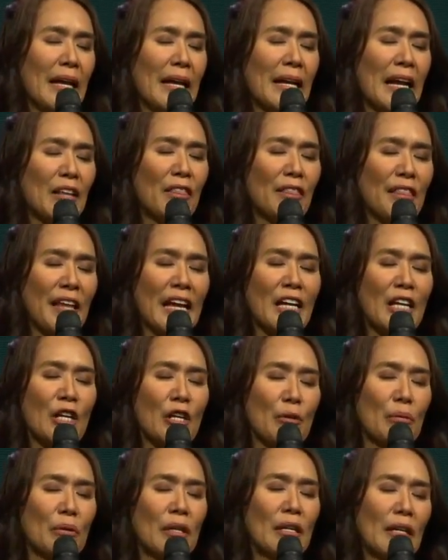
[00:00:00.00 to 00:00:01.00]
And I thank
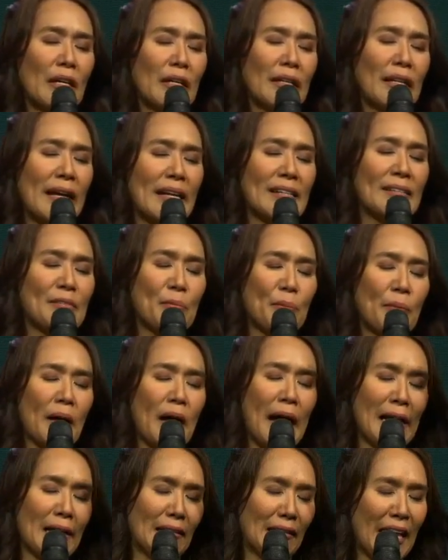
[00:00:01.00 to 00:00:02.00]
you that as
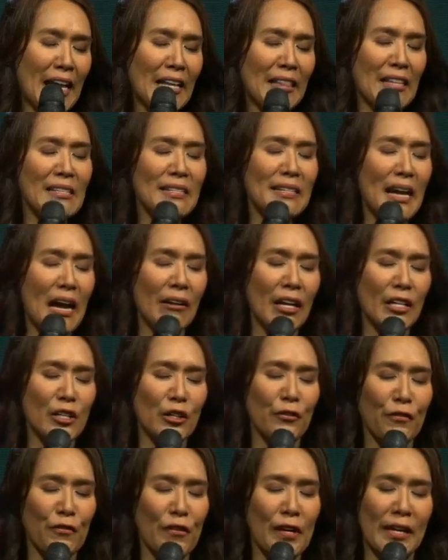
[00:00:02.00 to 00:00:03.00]
I lay this down at
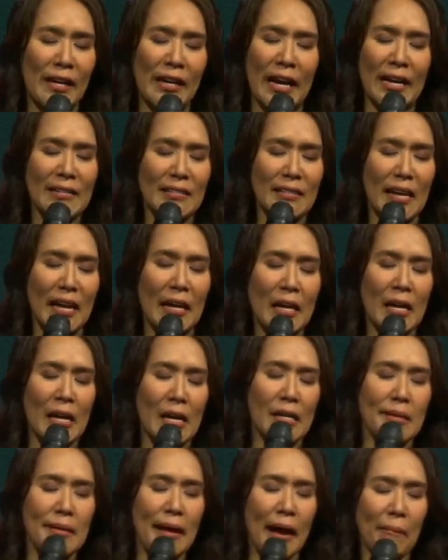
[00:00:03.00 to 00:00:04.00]
your feet and I say,
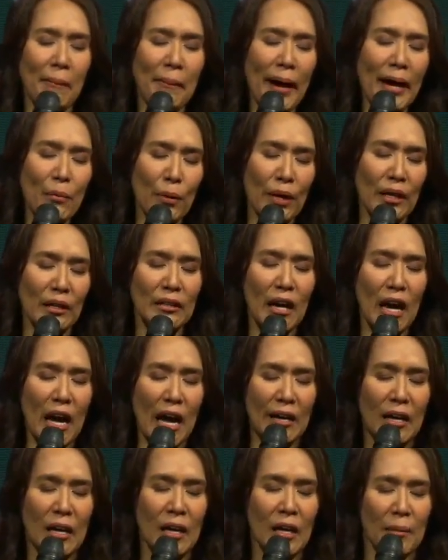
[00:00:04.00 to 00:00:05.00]
not my will,
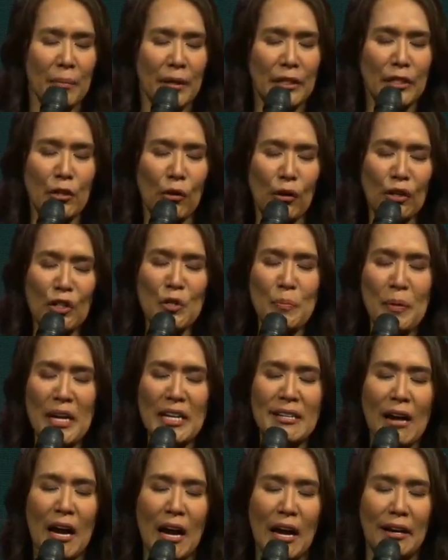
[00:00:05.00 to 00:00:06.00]
God, but yours
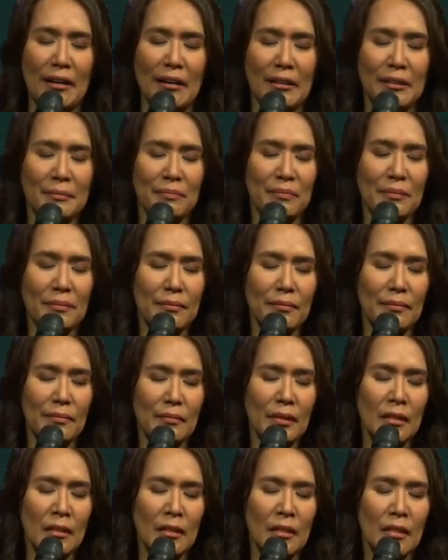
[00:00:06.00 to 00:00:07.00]
be done,
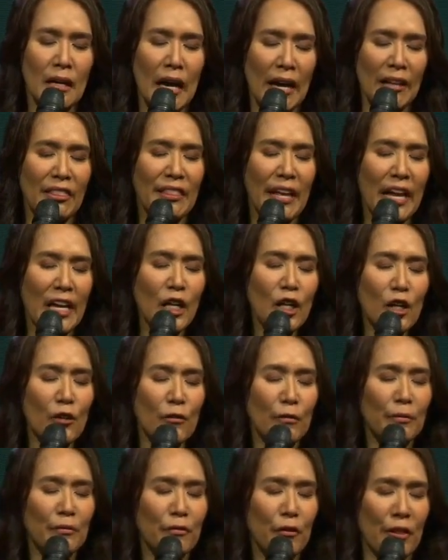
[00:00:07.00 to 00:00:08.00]
I thank
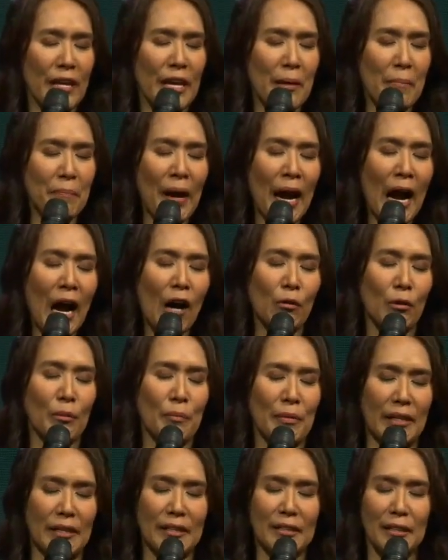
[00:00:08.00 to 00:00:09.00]
you for the
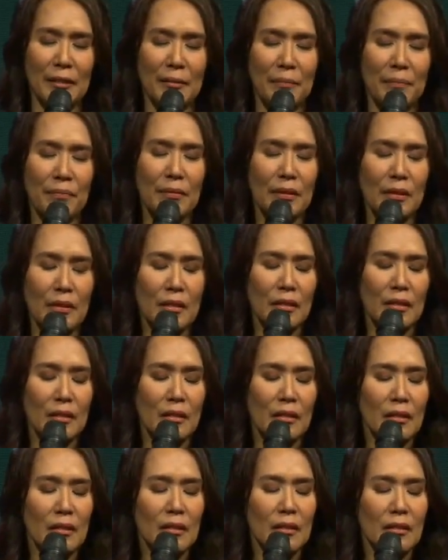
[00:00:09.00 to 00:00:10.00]
empowerment
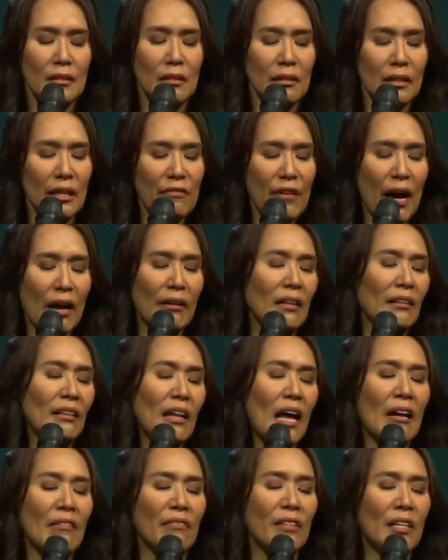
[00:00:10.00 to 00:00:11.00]
to live out a
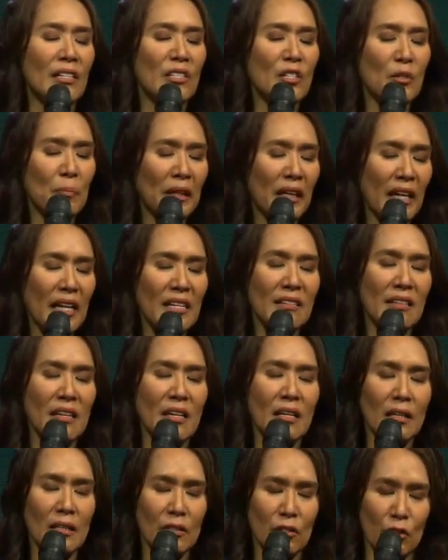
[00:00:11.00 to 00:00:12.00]
life that is
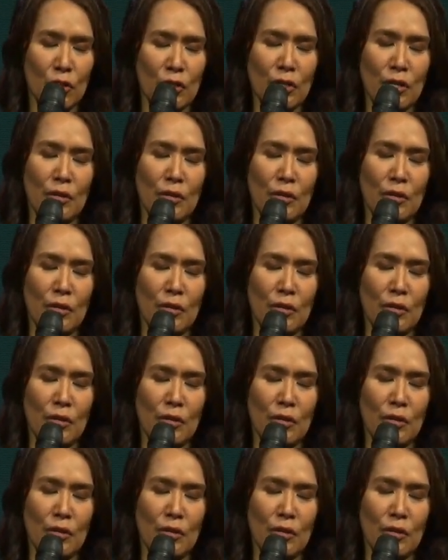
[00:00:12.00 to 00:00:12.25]
pleasing to